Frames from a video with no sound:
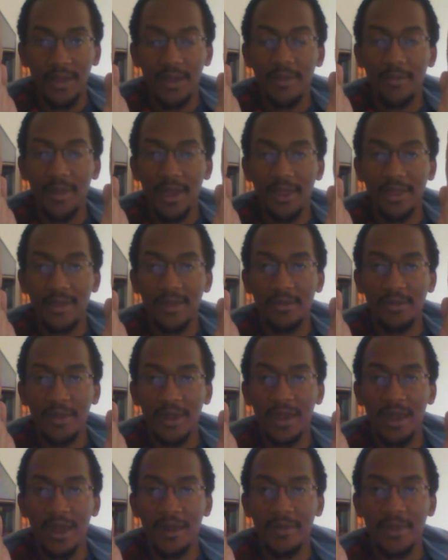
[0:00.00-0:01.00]
And by this
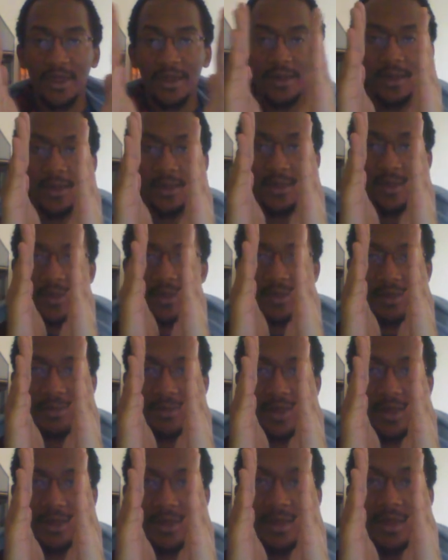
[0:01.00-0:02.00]
big, I mean this
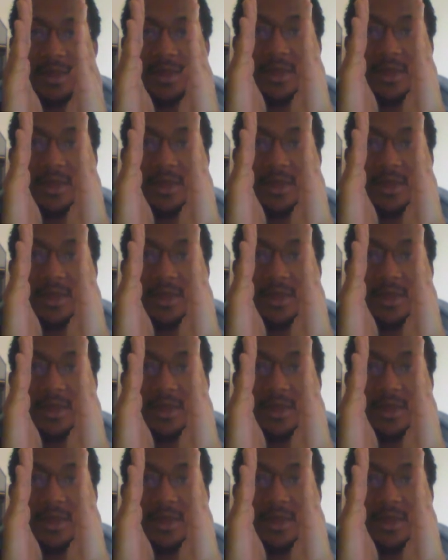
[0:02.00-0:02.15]
big.